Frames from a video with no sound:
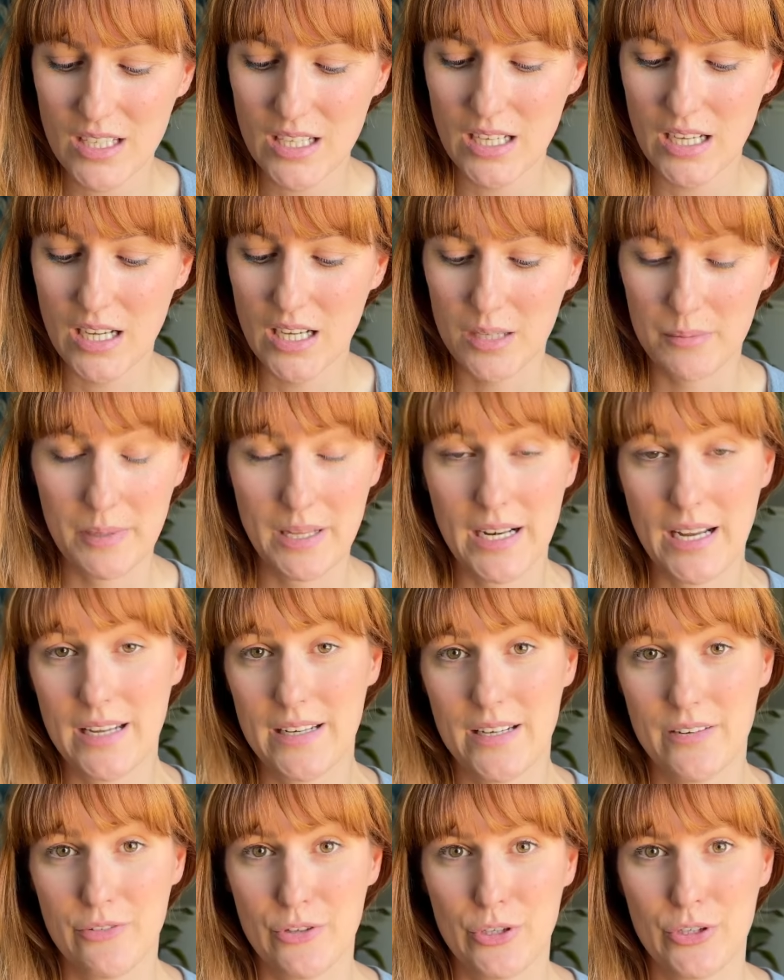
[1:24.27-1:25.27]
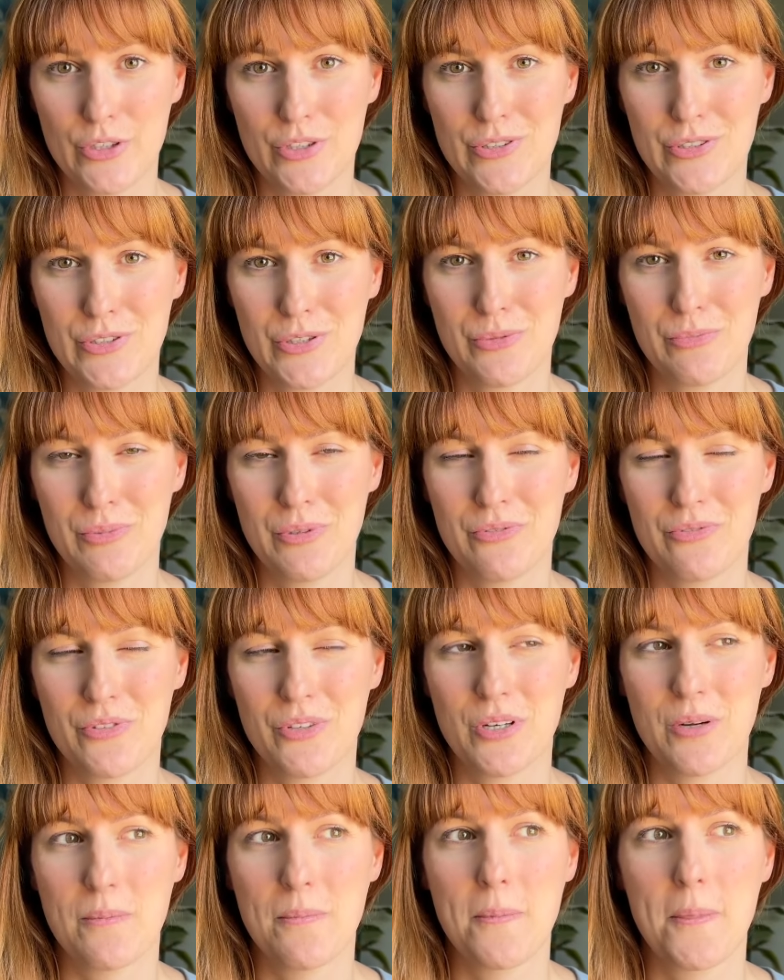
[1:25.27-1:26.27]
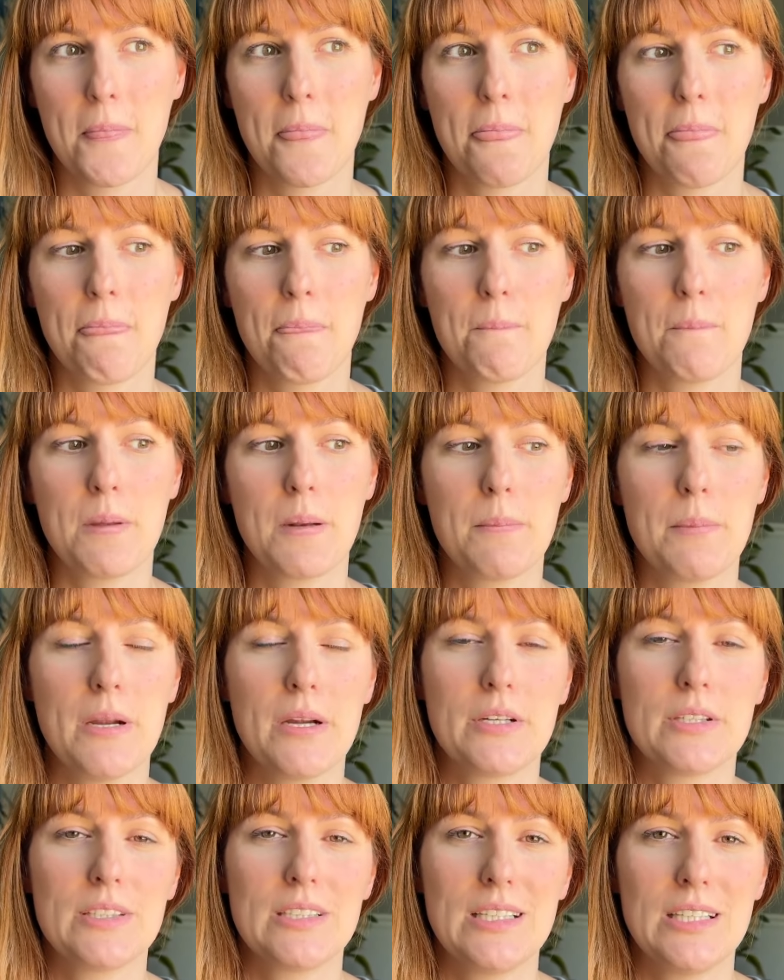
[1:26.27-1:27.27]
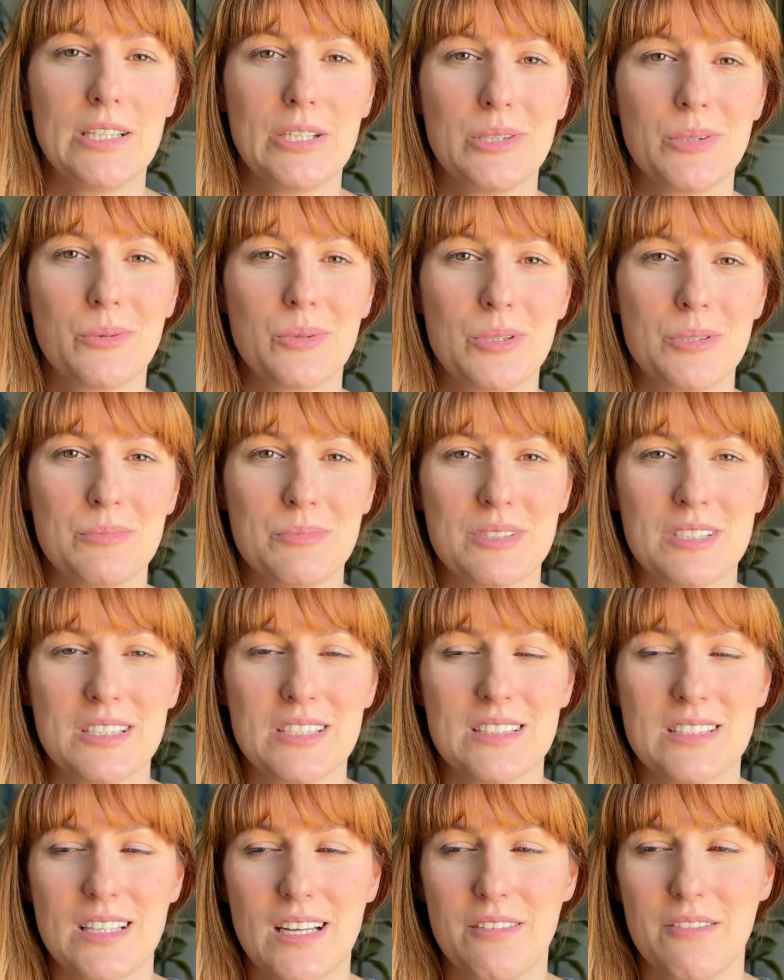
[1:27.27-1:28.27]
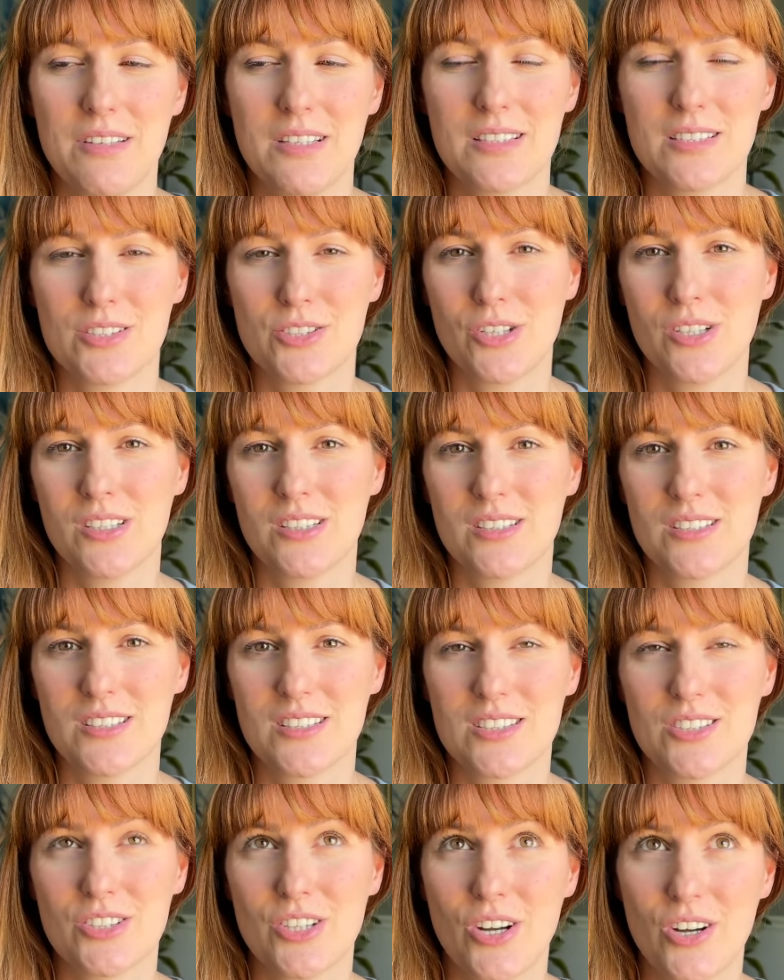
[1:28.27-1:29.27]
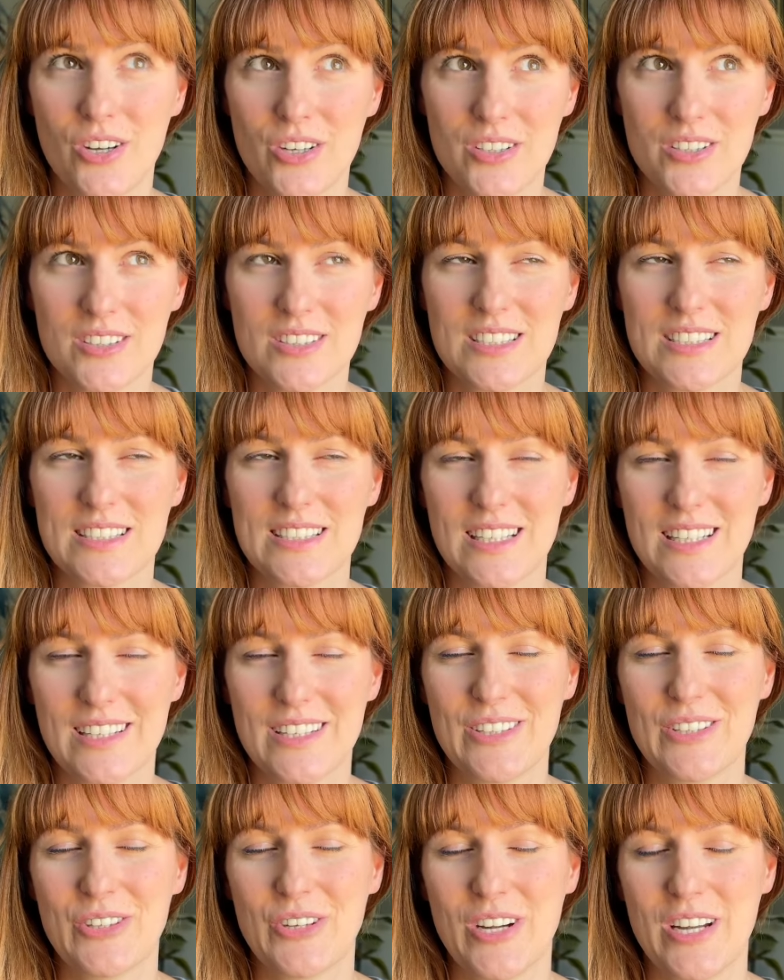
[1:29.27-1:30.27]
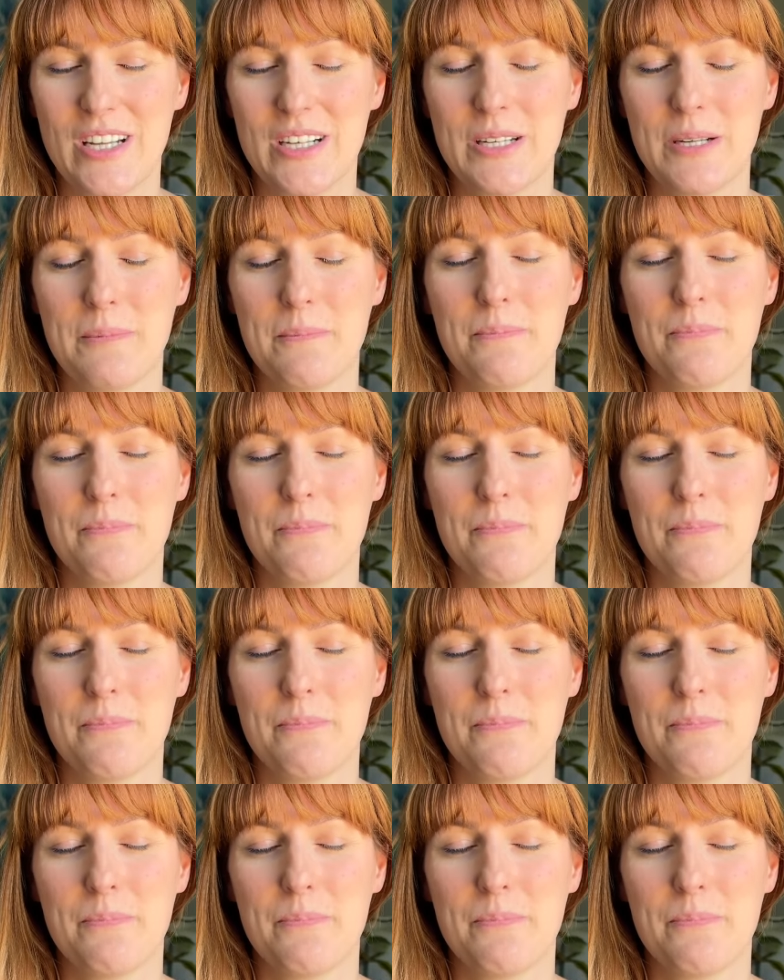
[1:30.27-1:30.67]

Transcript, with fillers: Um, and I had never heard the term before. But apparently, earworms is having a song, a song stuck in your head.